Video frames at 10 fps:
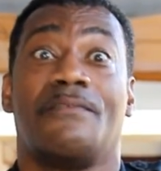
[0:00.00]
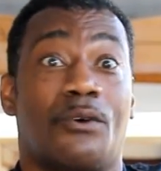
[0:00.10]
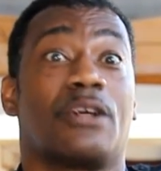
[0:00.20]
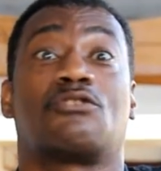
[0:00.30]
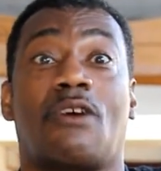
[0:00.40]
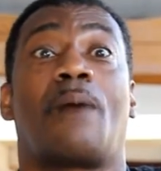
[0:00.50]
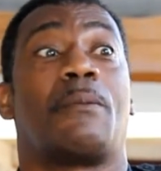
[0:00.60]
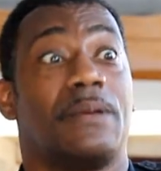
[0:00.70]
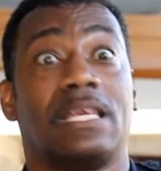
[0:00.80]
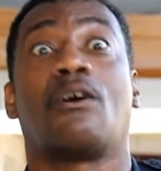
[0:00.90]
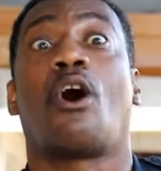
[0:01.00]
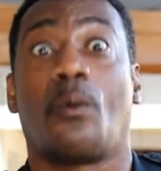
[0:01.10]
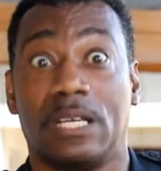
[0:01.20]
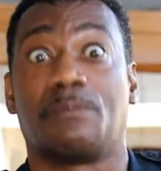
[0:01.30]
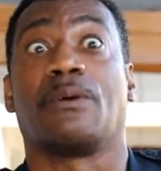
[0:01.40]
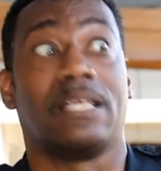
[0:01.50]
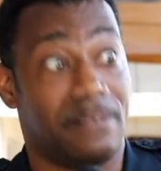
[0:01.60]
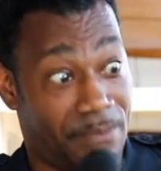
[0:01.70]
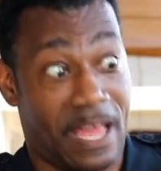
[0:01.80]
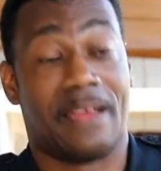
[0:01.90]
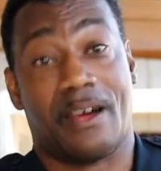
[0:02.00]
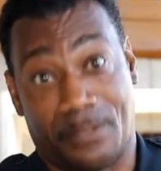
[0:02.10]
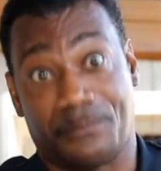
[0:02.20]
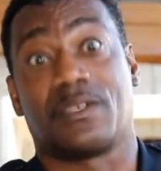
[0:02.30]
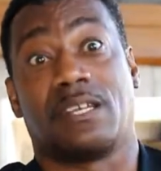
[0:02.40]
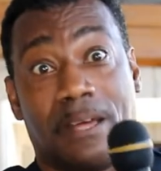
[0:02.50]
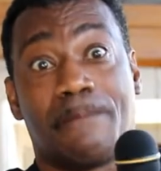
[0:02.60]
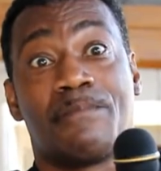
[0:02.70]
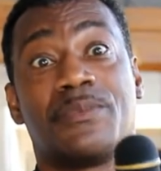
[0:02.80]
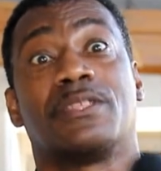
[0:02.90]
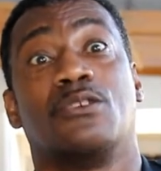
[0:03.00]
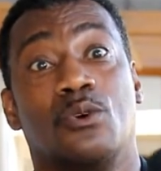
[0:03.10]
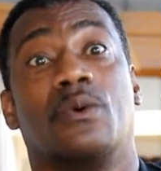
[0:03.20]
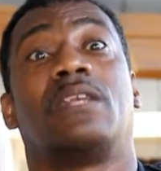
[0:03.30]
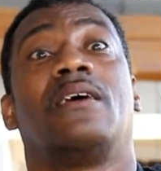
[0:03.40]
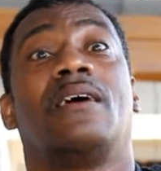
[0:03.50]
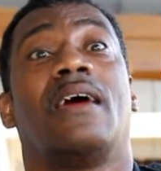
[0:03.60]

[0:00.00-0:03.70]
As far as trauma, but they always bring that other feeling up, the new one,